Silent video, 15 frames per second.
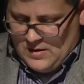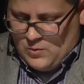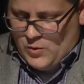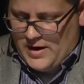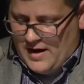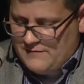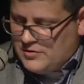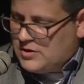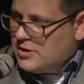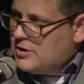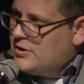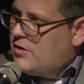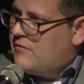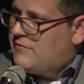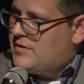What I've
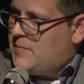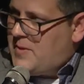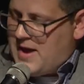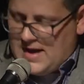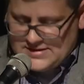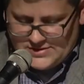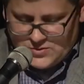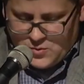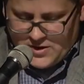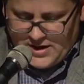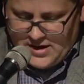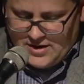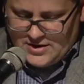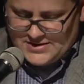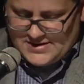learned over the past 20
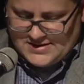years